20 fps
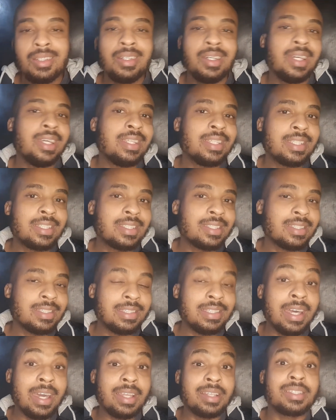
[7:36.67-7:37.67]
and
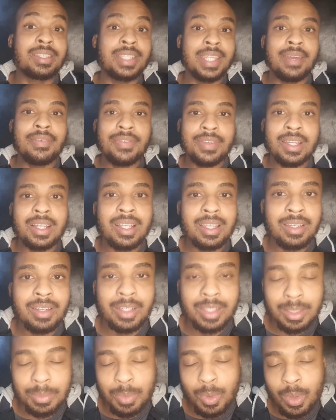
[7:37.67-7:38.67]
that is definitely
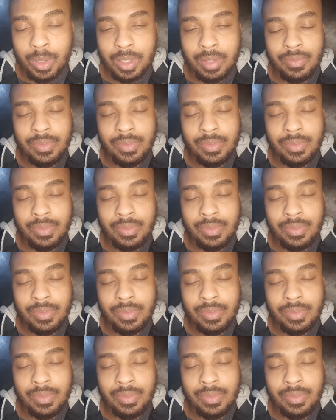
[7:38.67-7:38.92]
not the point